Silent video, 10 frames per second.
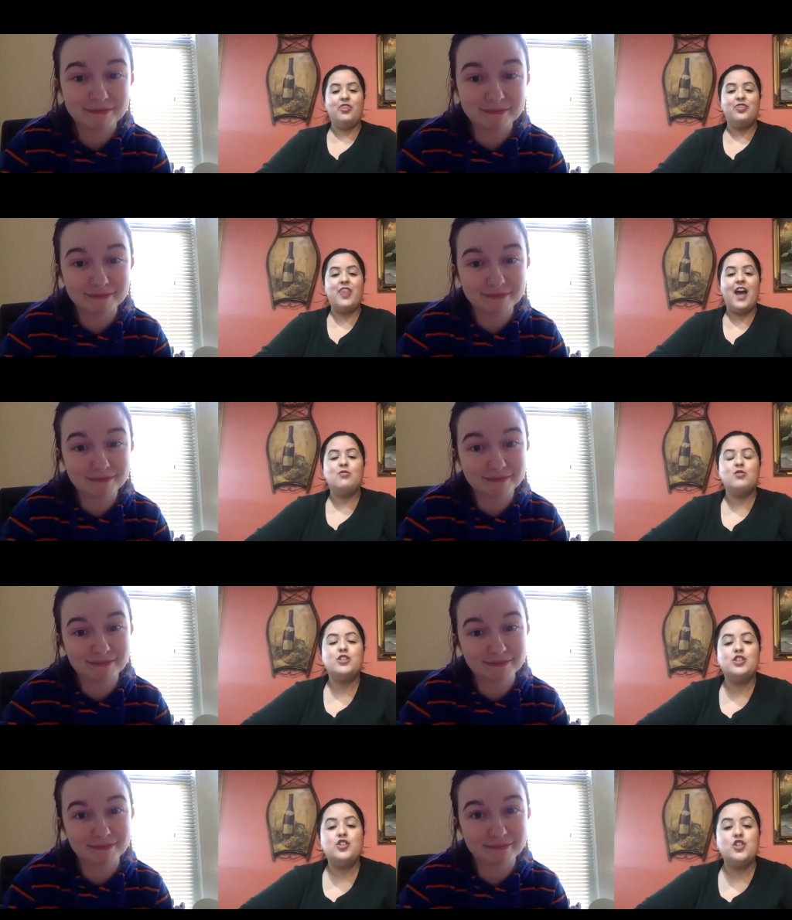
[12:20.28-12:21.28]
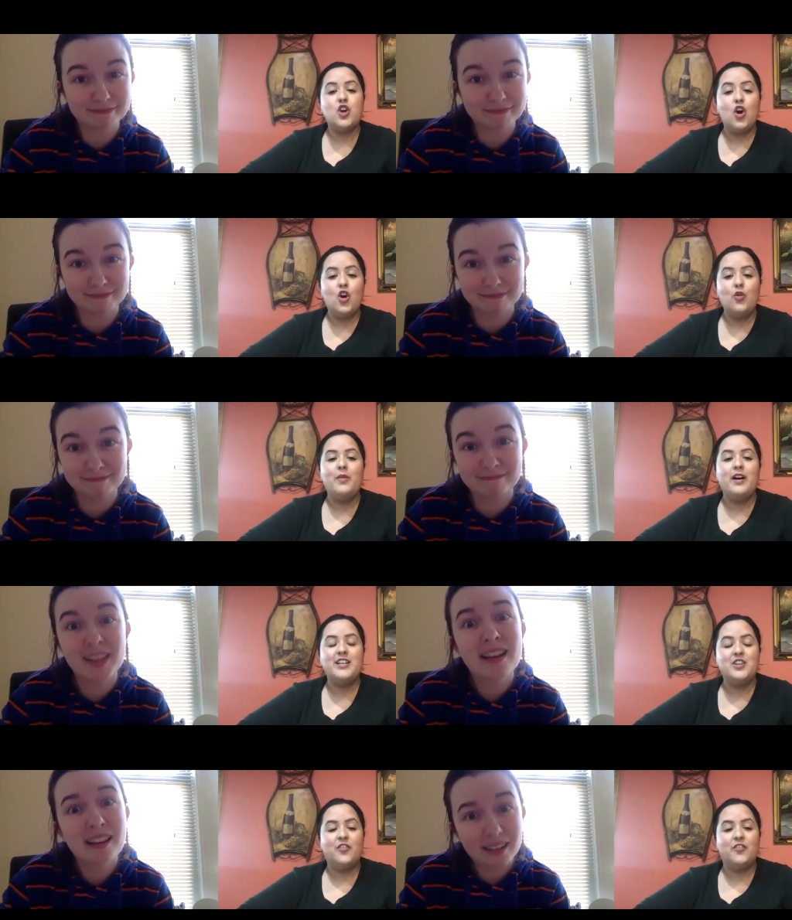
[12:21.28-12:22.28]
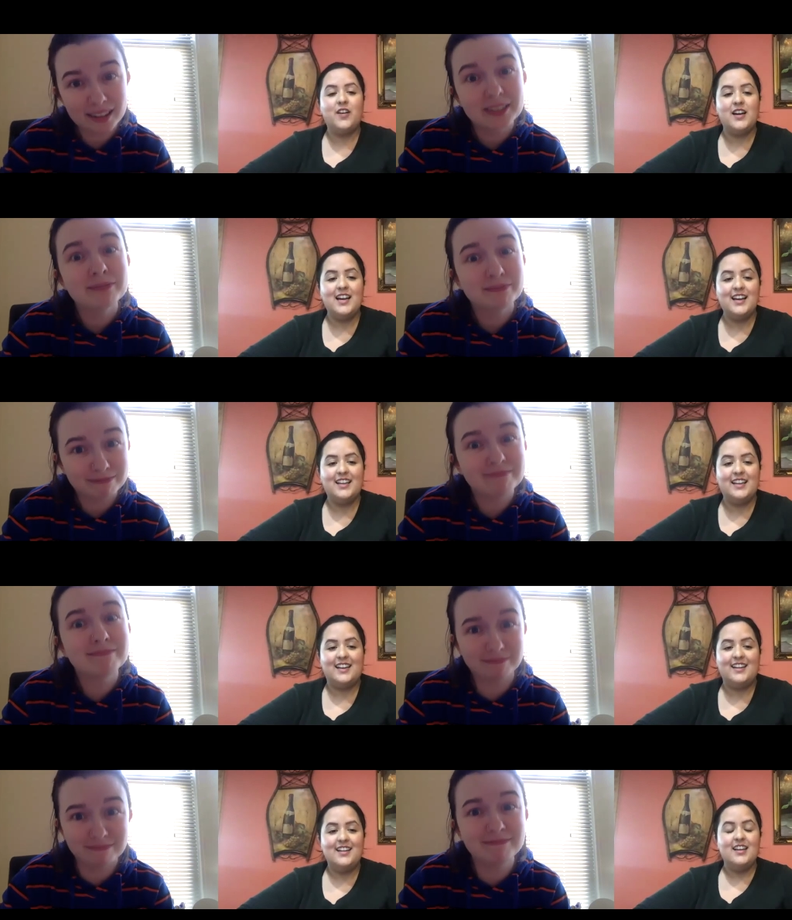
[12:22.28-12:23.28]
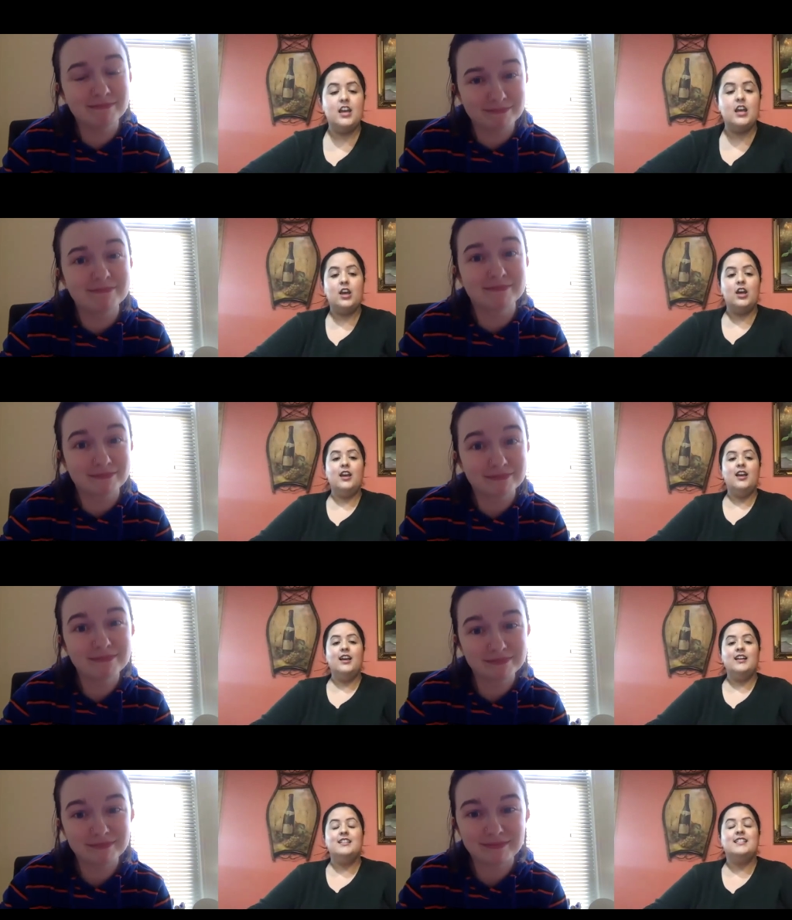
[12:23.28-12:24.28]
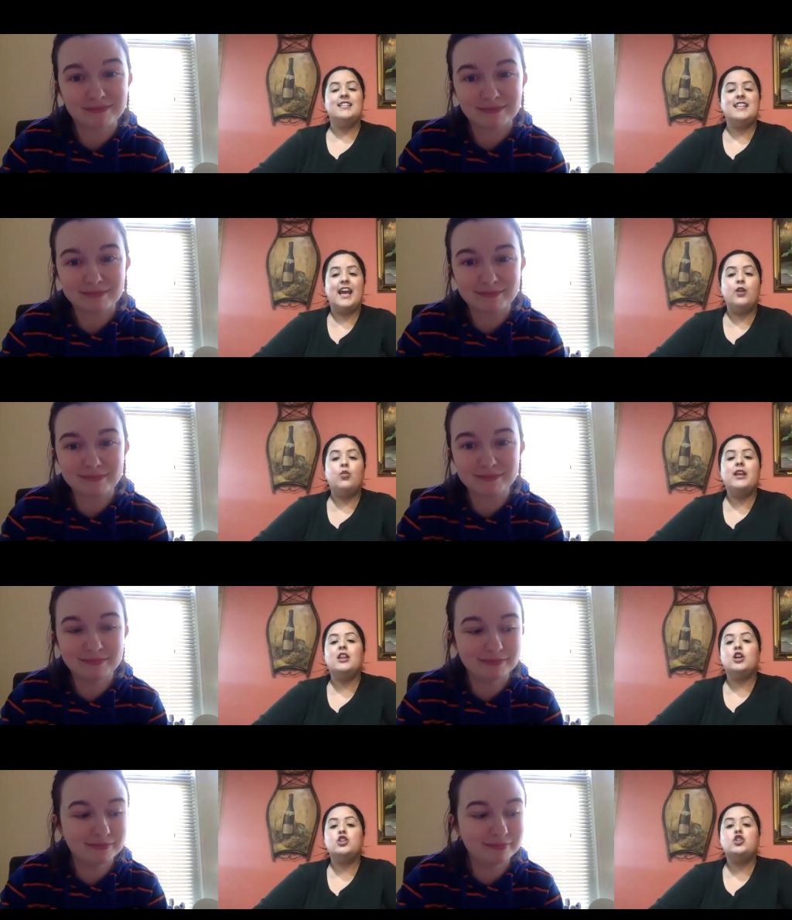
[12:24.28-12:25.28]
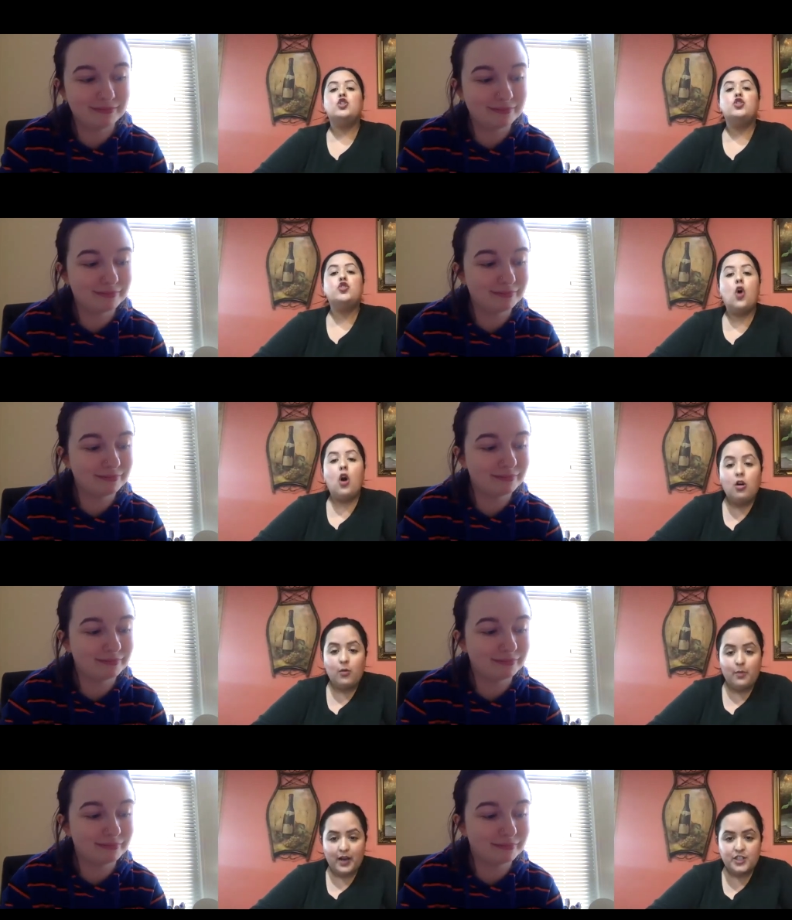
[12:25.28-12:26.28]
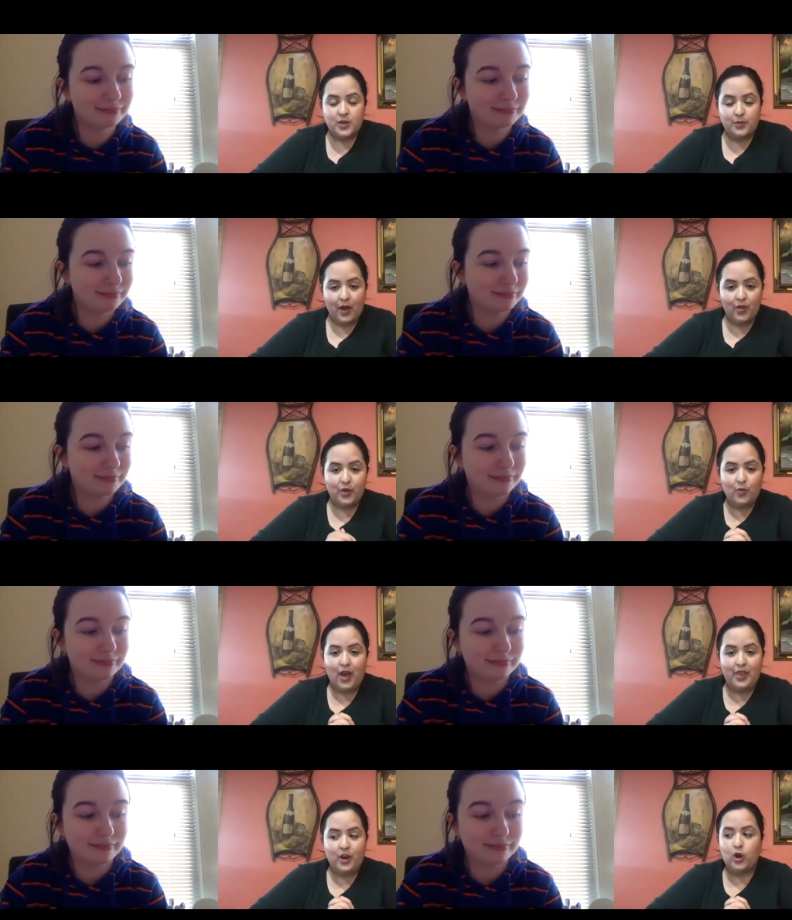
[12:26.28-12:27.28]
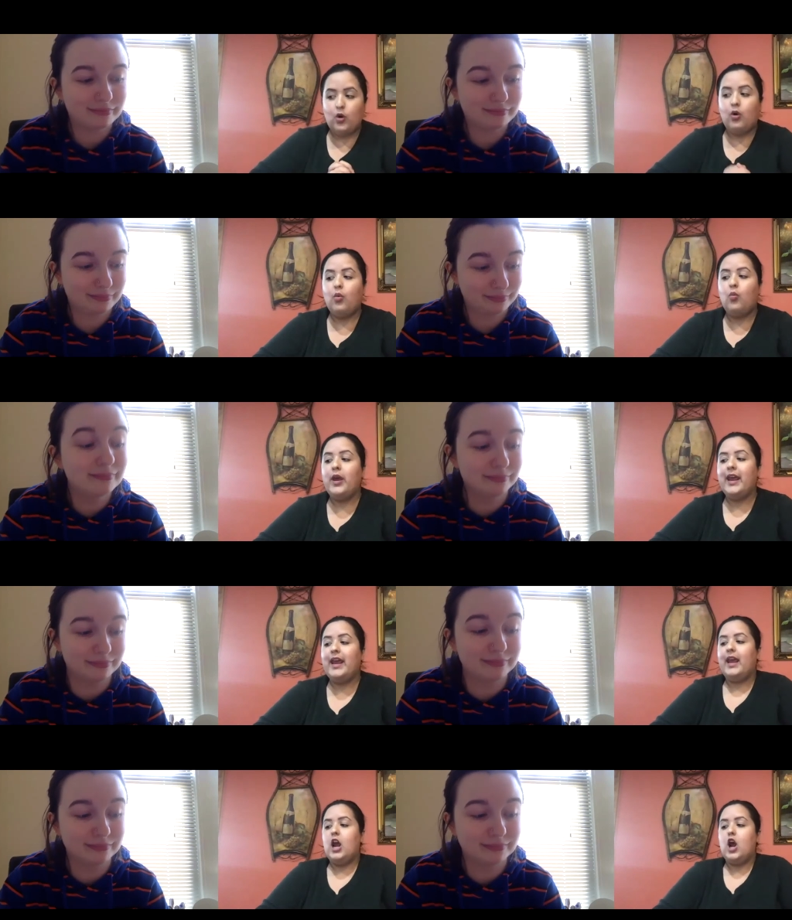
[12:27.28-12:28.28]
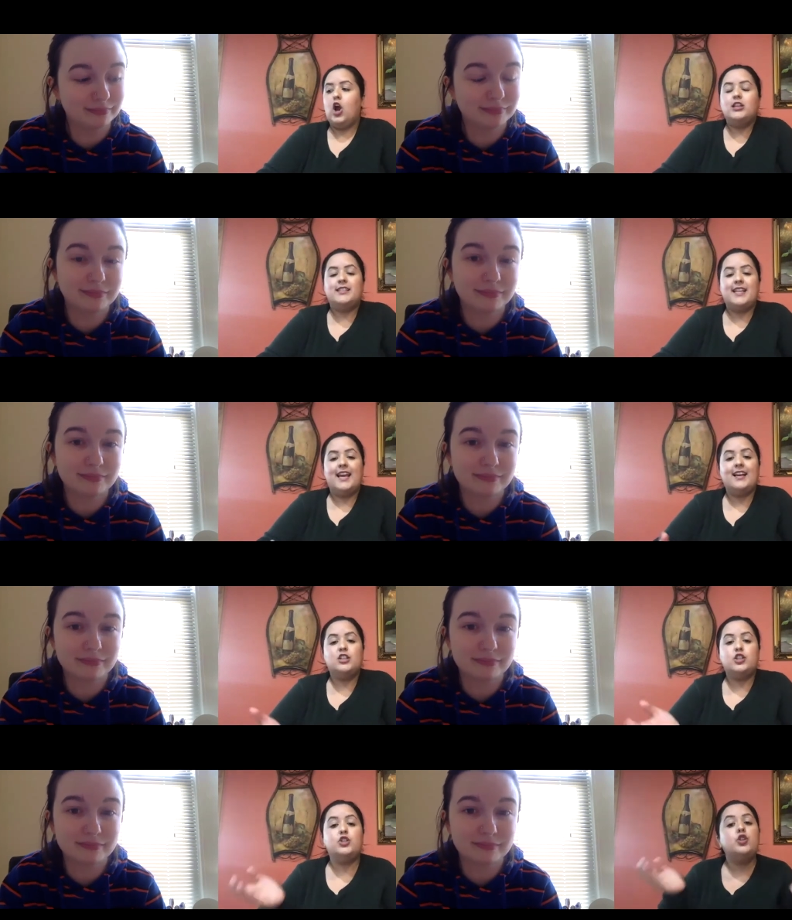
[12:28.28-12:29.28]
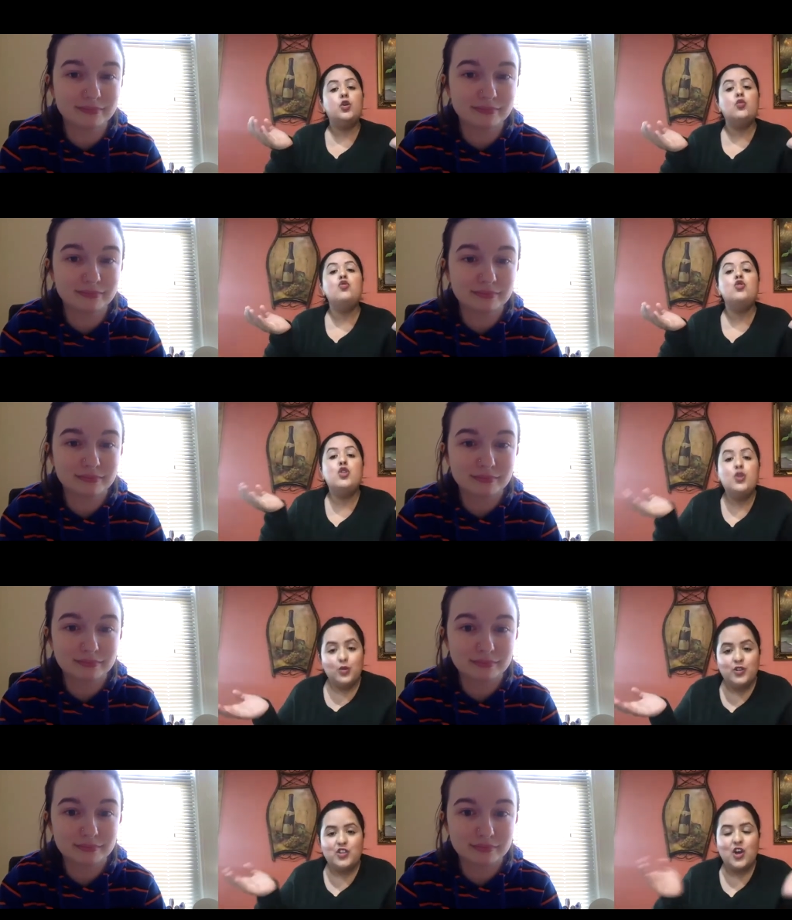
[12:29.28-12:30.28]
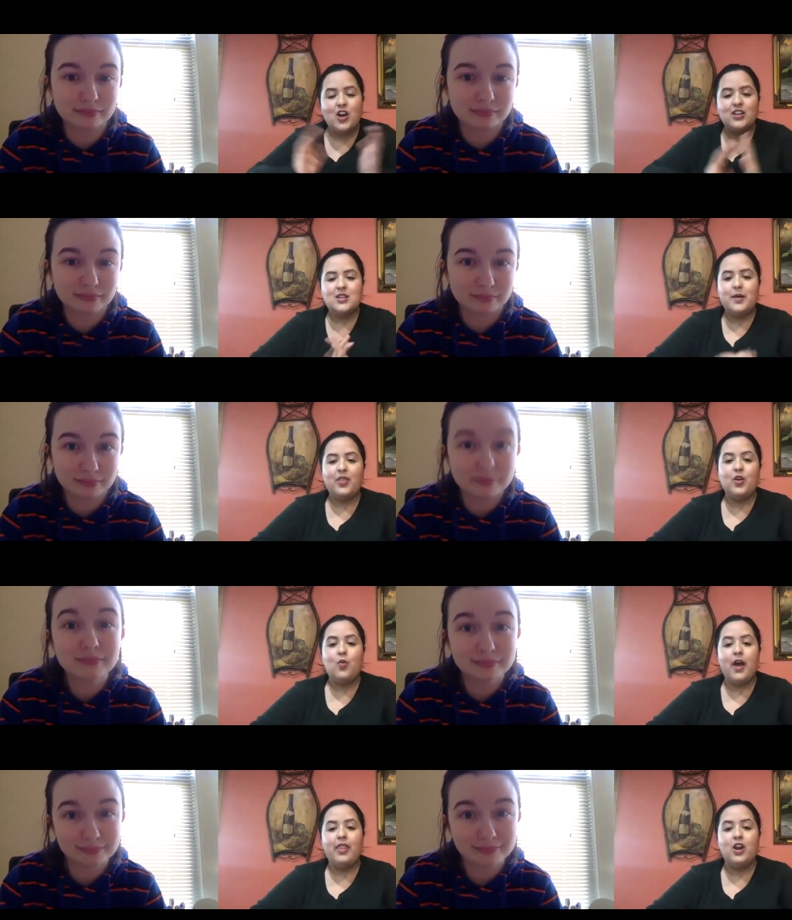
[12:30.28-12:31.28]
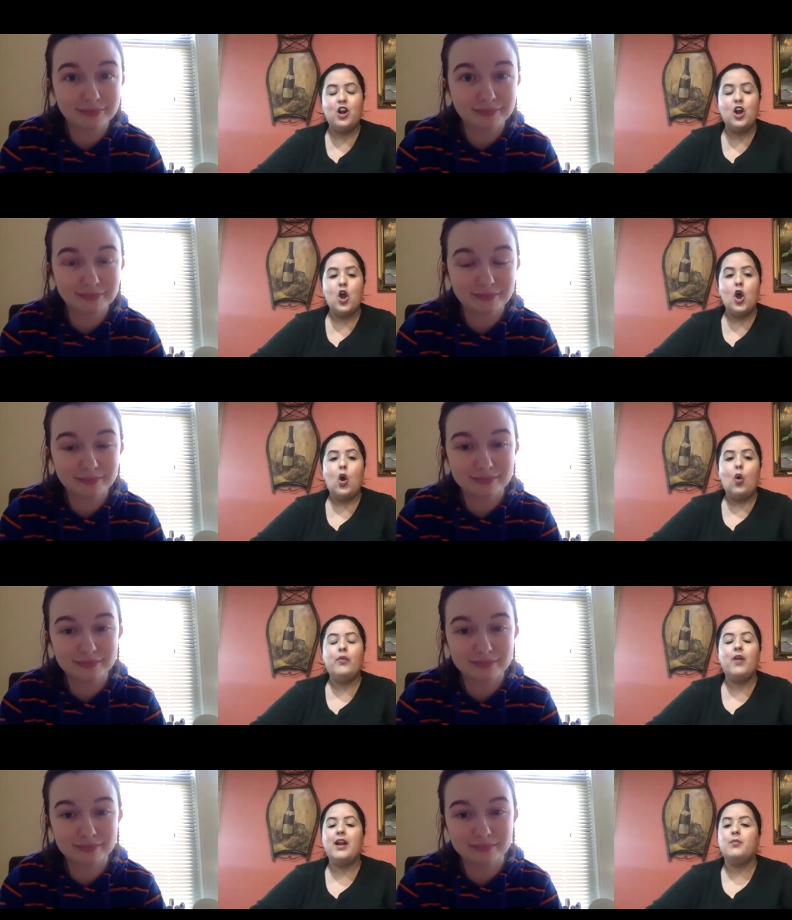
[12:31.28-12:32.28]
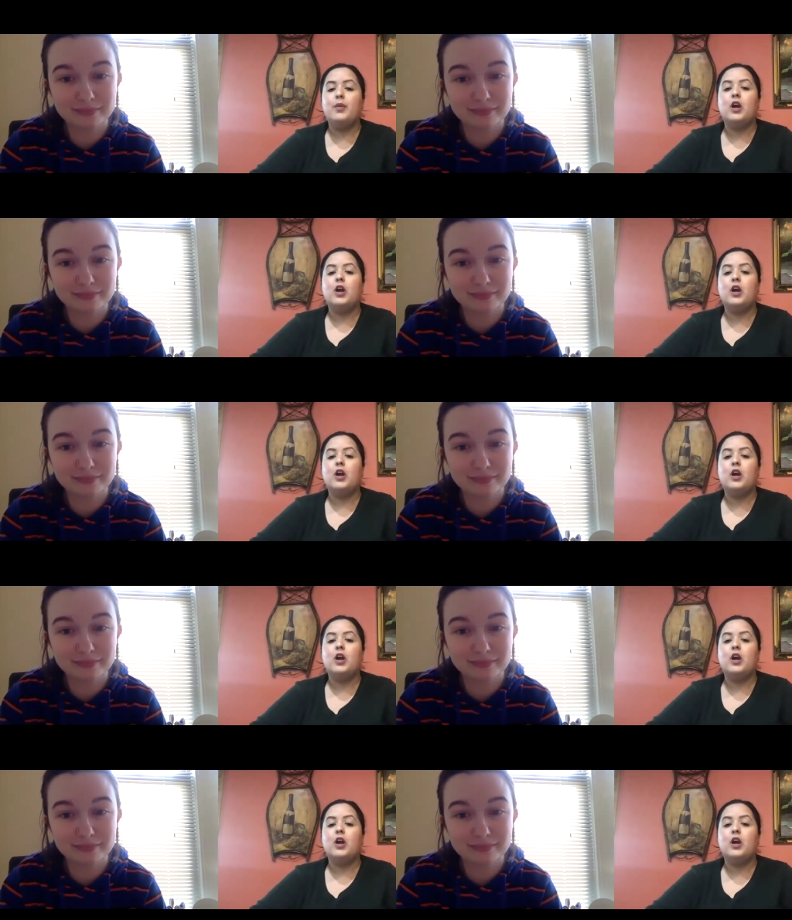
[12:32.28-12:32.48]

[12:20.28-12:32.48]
Speaker 1: That was so much fun. Mm-hmm. Today we learned so much about the weather. We mm-hmm. sang two new songs about the weather. We read a book